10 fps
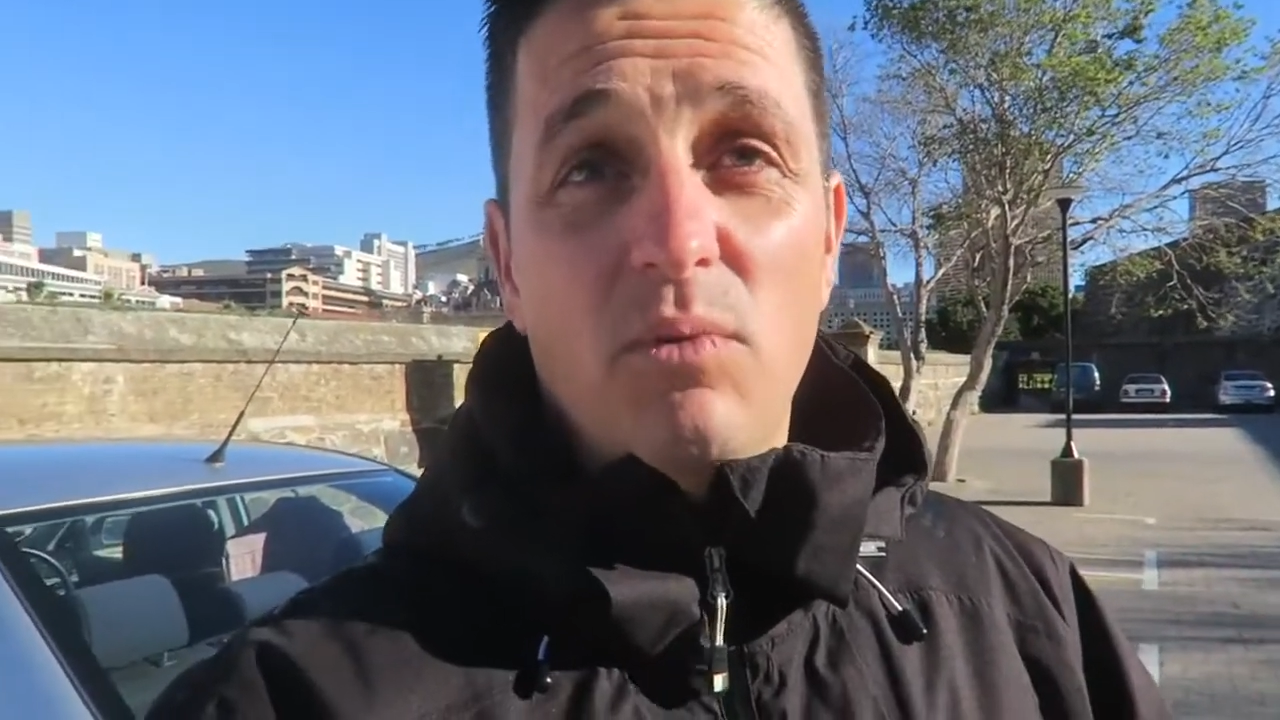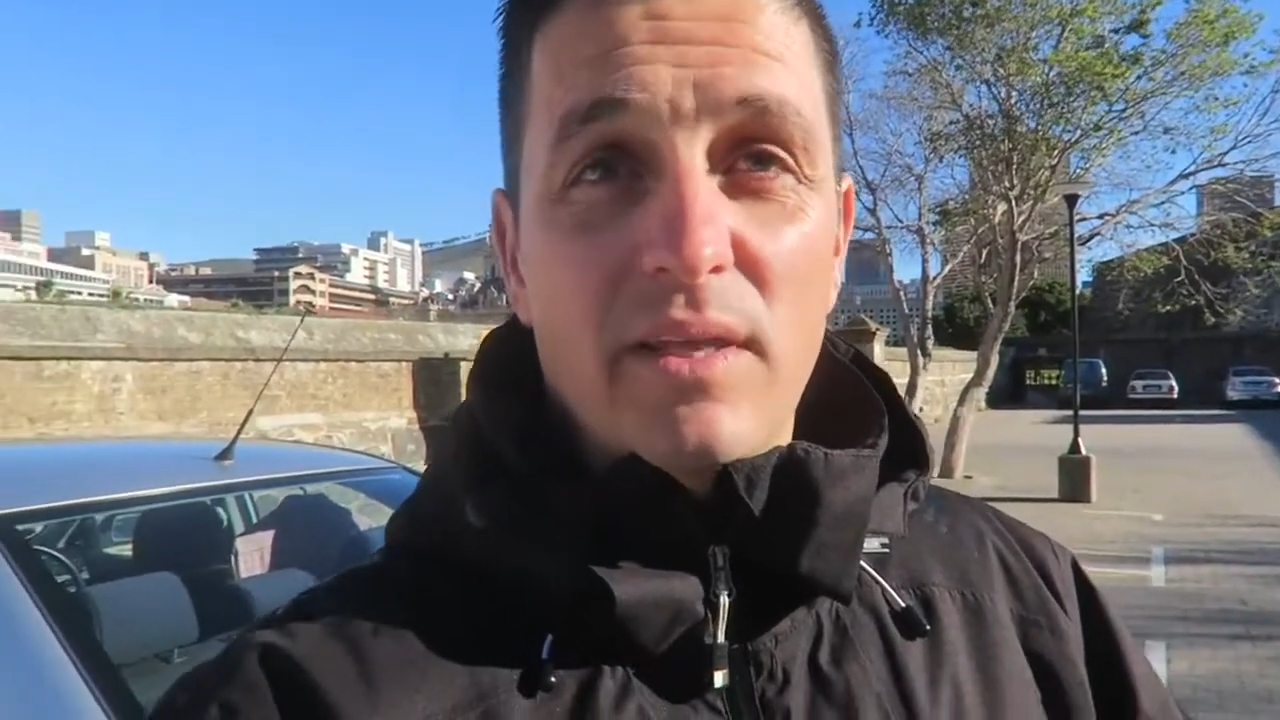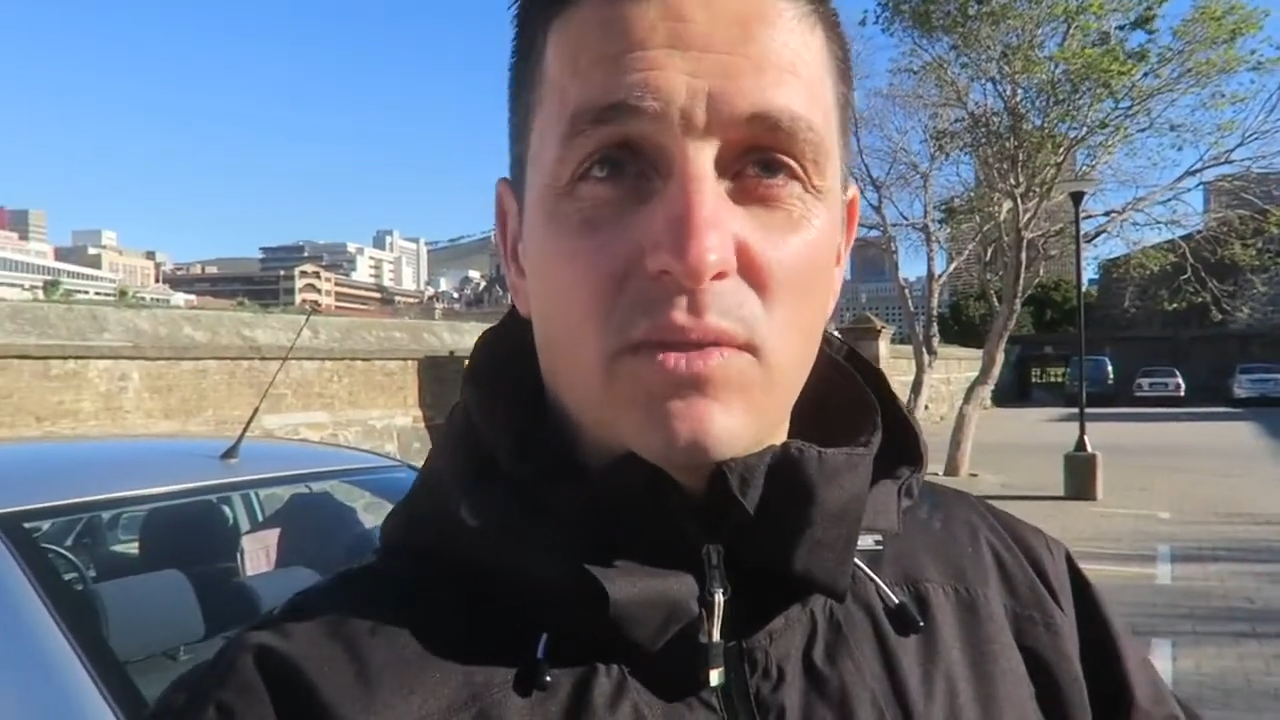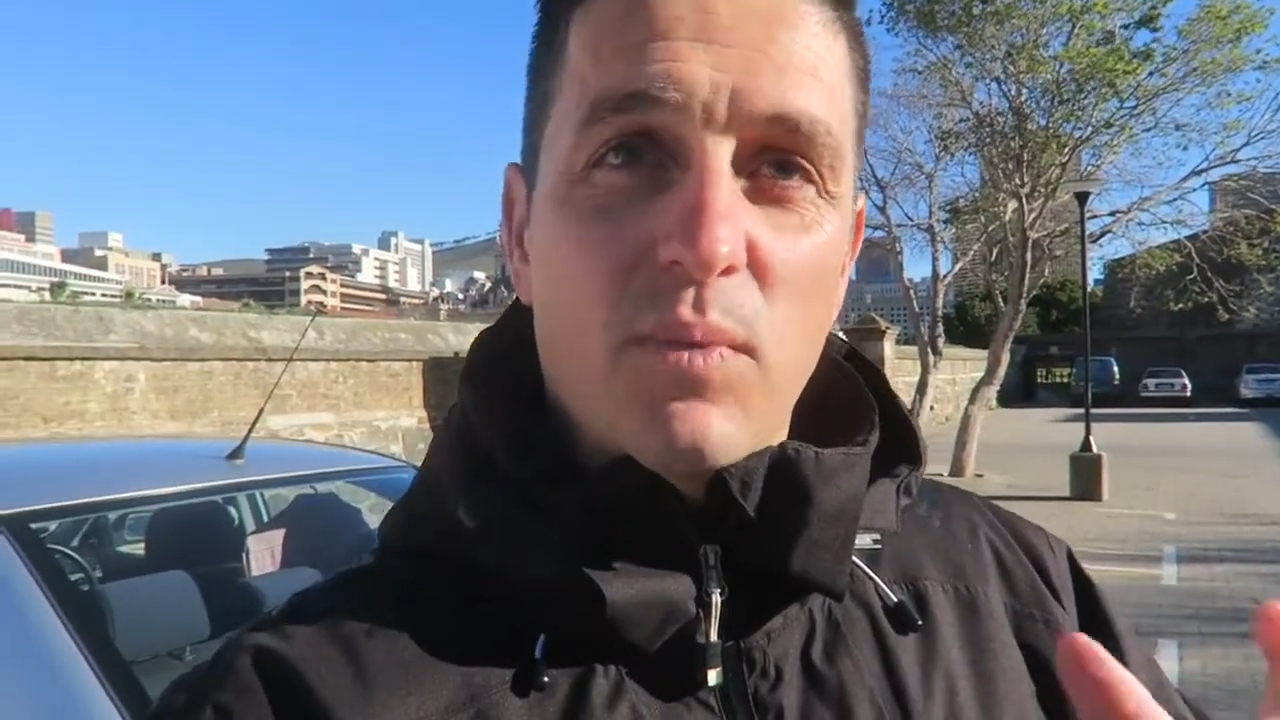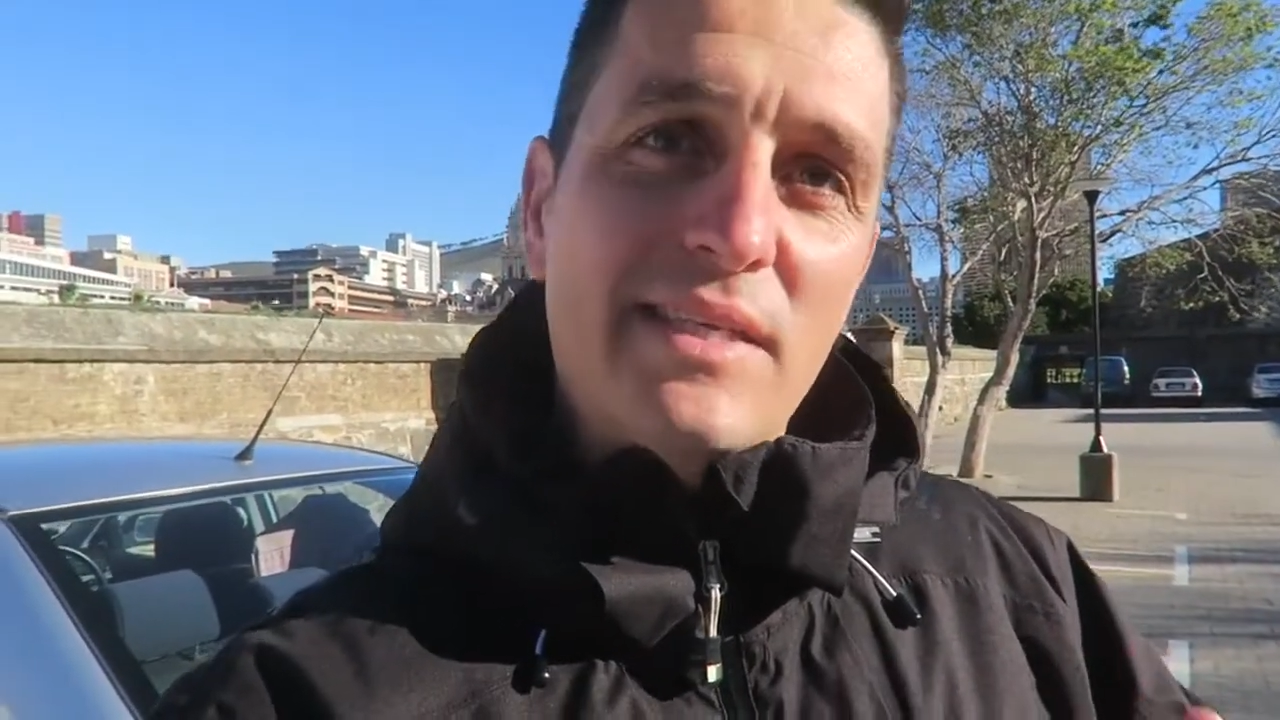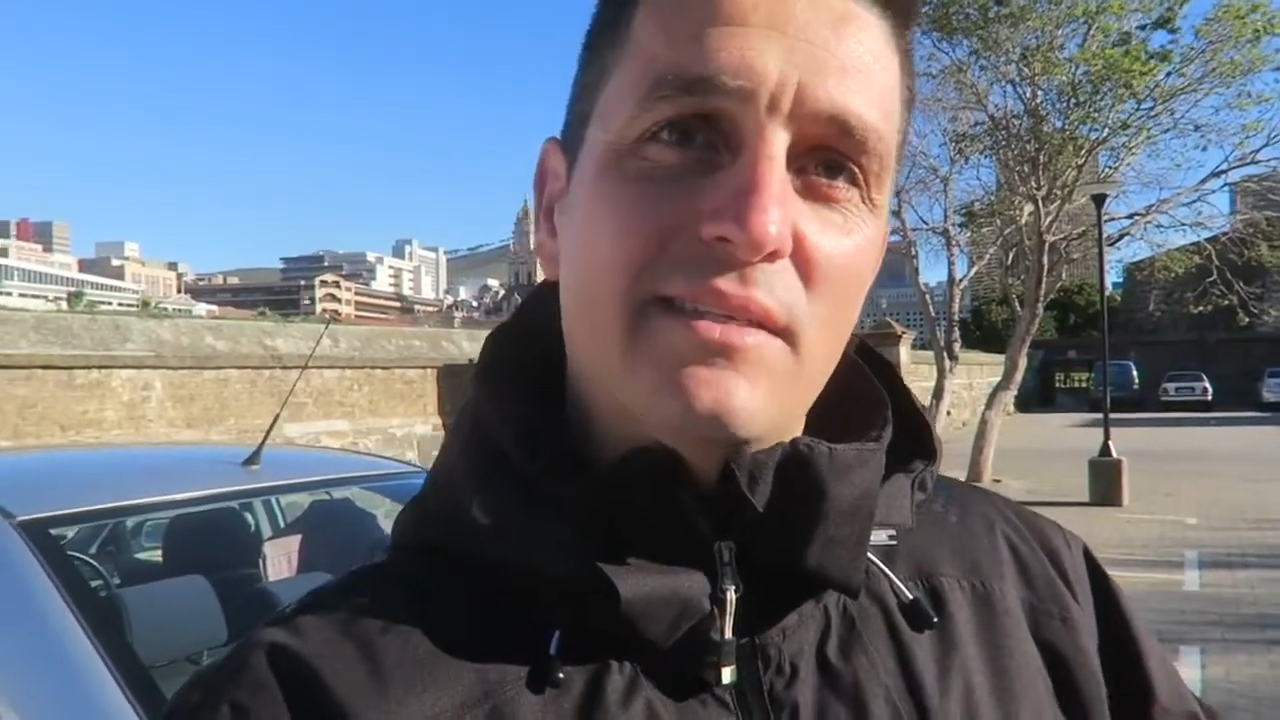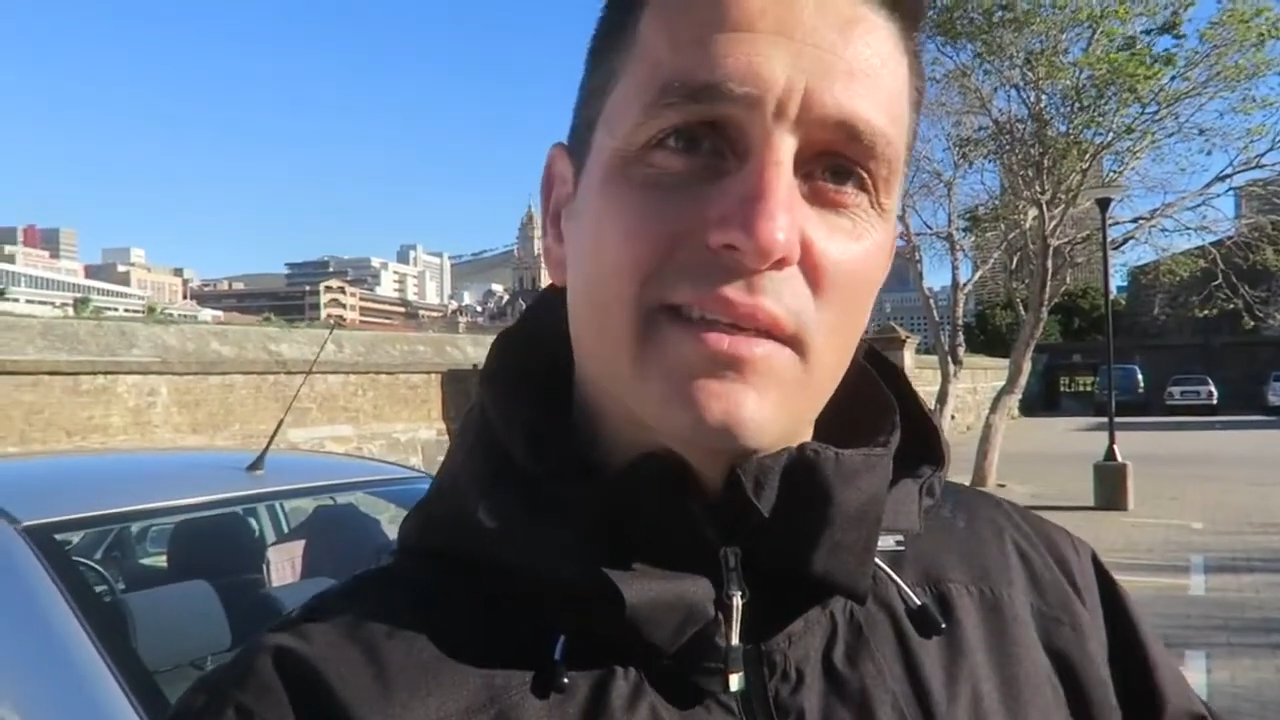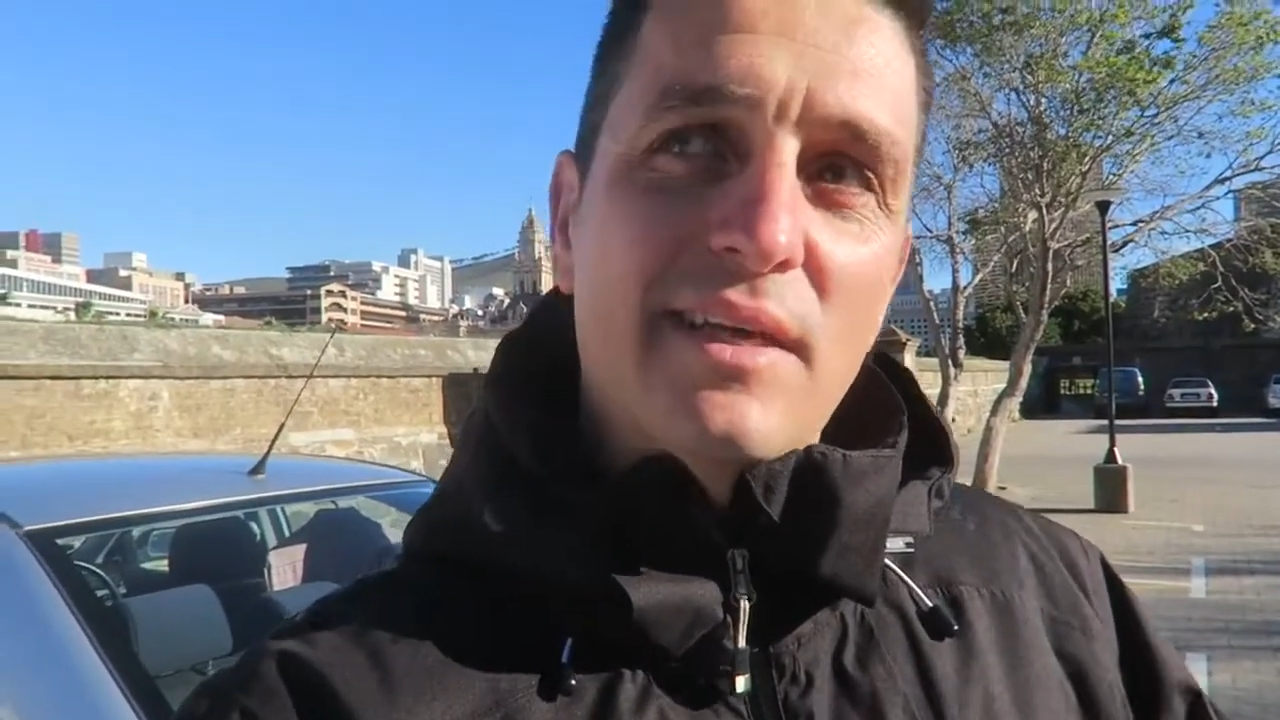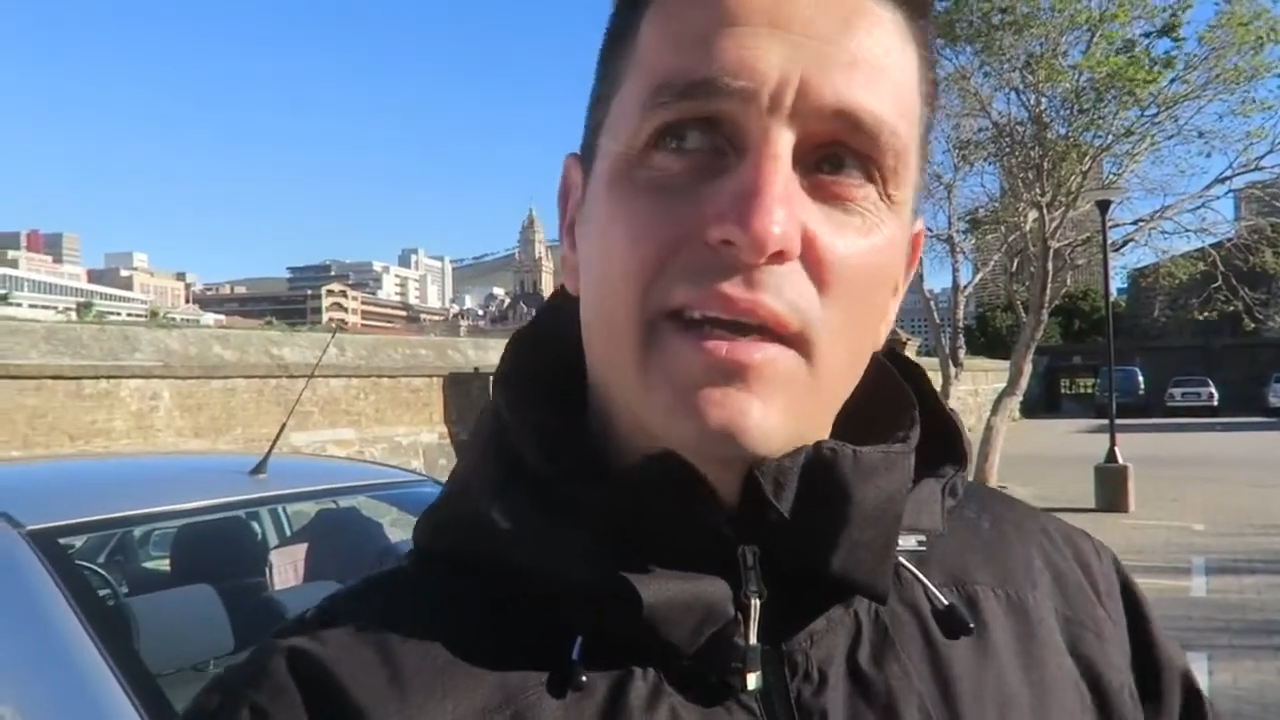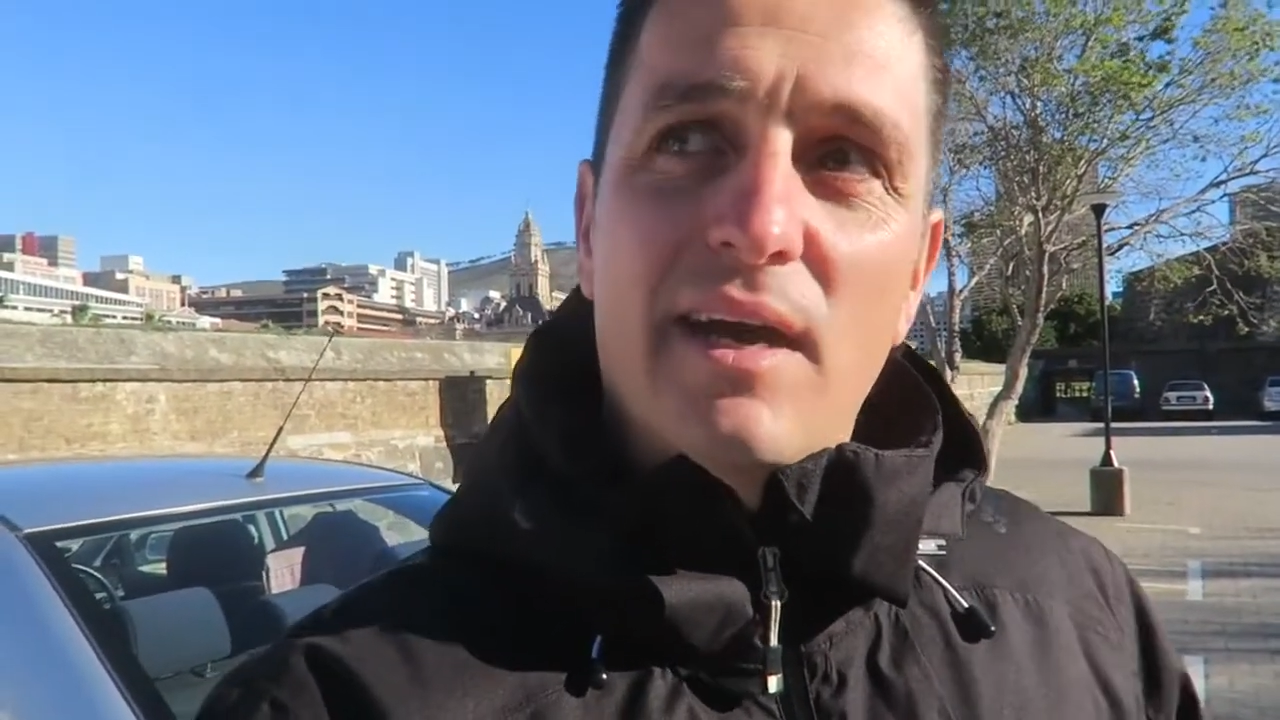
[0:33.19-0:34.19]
water that's wasted